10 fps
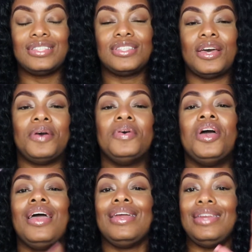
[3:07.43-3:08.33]
So
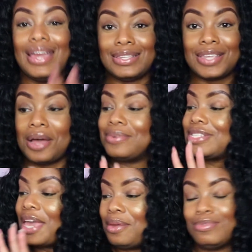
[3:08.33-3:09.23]
yes, I
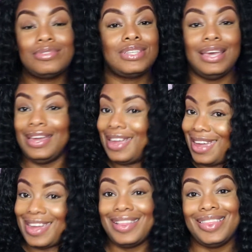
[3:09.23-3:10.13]
was able to
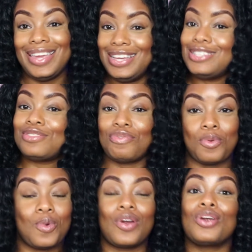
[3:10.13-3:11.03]
get these
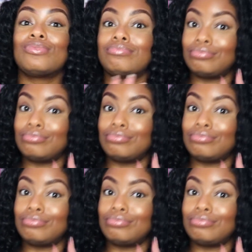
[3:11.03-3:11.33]
for